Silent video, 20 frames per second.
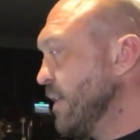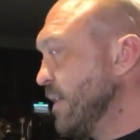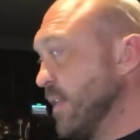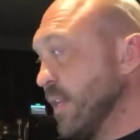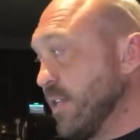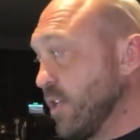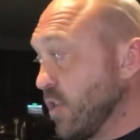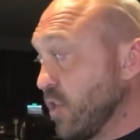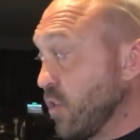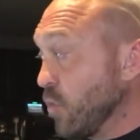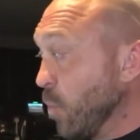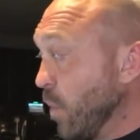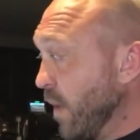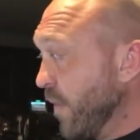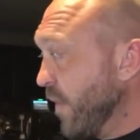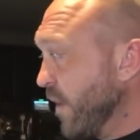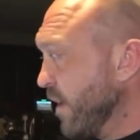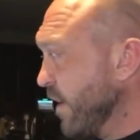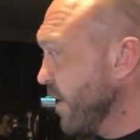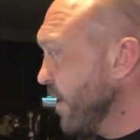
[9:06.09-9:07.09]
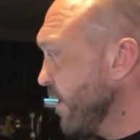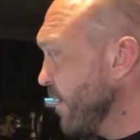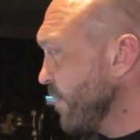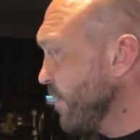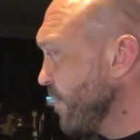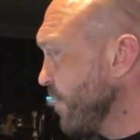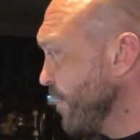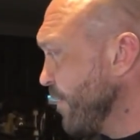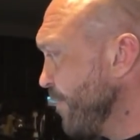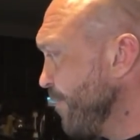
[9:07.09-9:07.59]
That's just the way that it
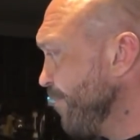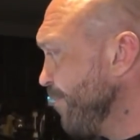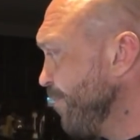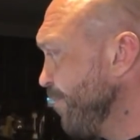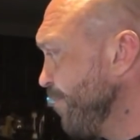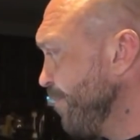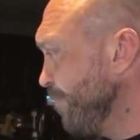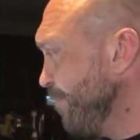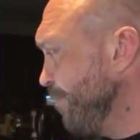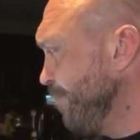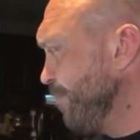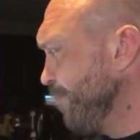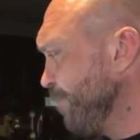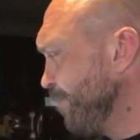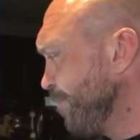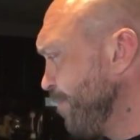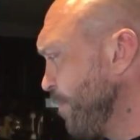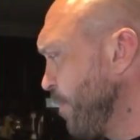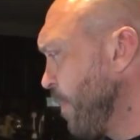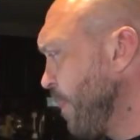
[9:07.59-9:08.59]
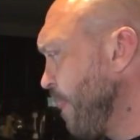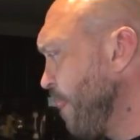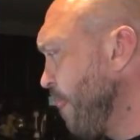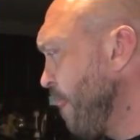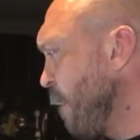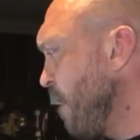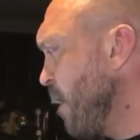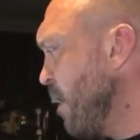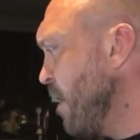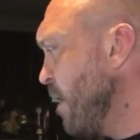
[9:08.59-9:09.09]
is. So,
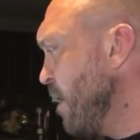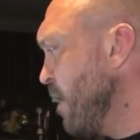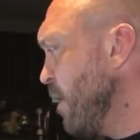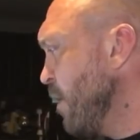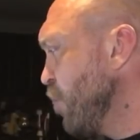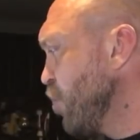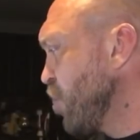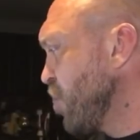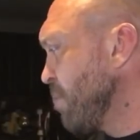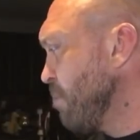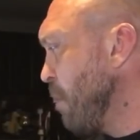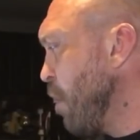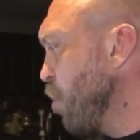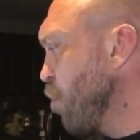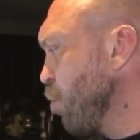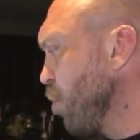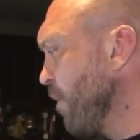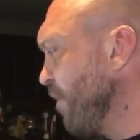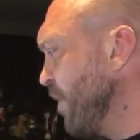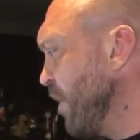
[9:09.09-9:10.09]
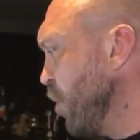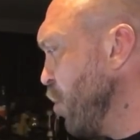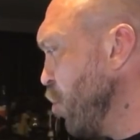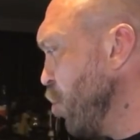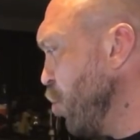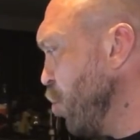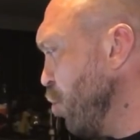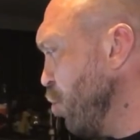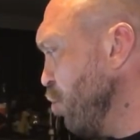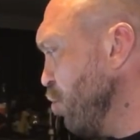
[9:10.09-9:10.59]
Smoke
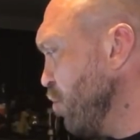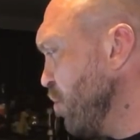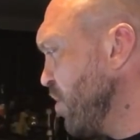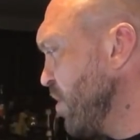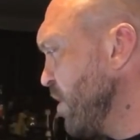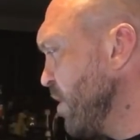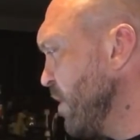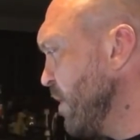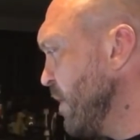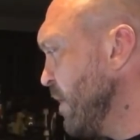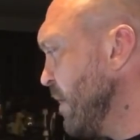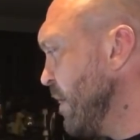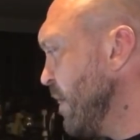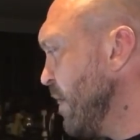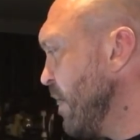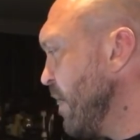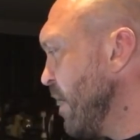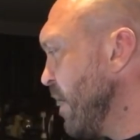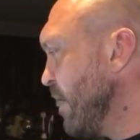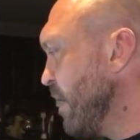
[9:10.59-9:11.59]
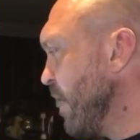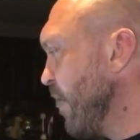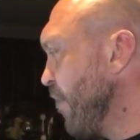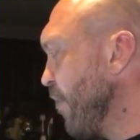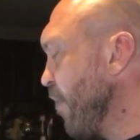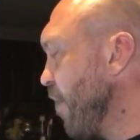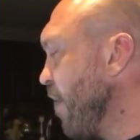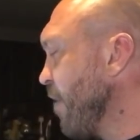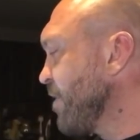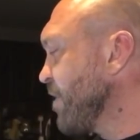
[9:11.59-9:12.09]
Reviews.
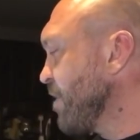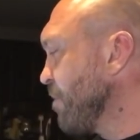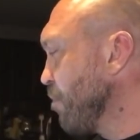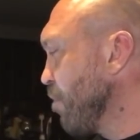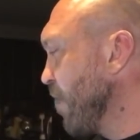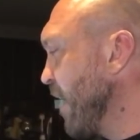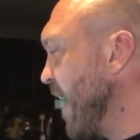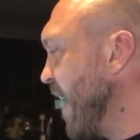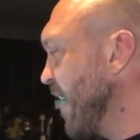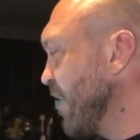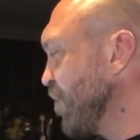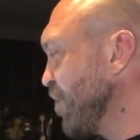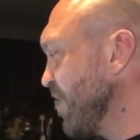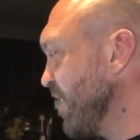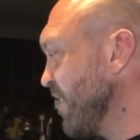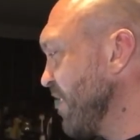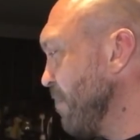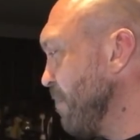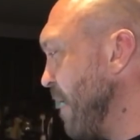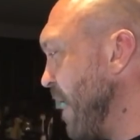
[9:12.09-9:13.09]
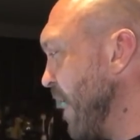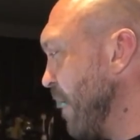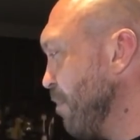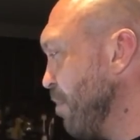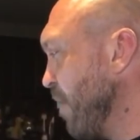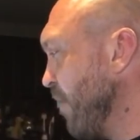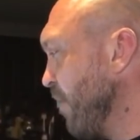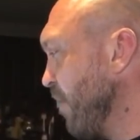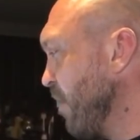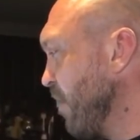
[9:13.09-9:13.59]
Another awesome reaction in the bag,
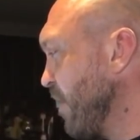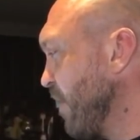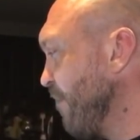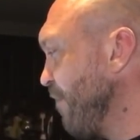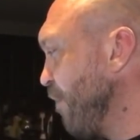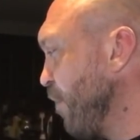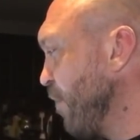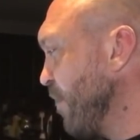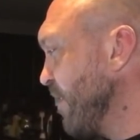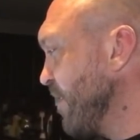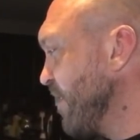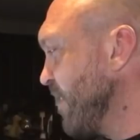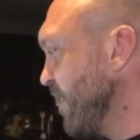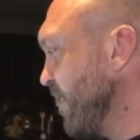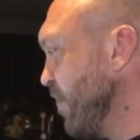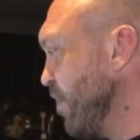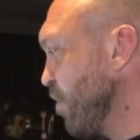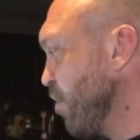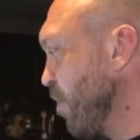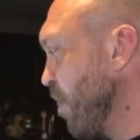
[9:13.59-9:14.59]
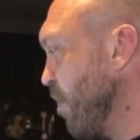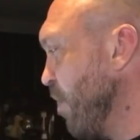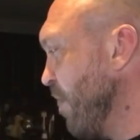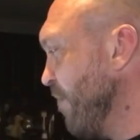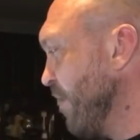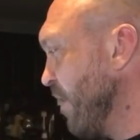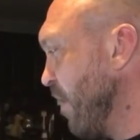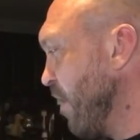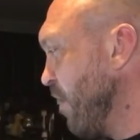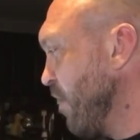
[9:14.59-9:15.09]
brother. Looking forward to see you grow
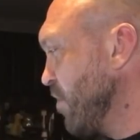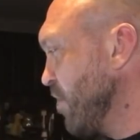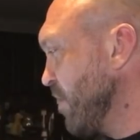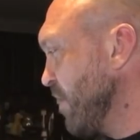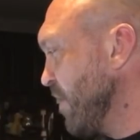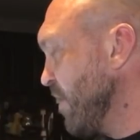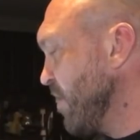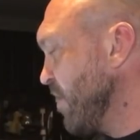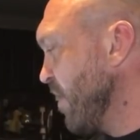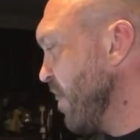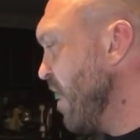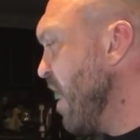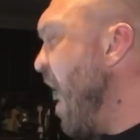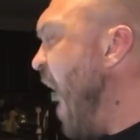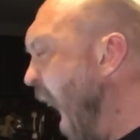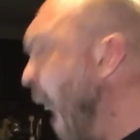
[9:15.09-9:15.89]
even larger this year.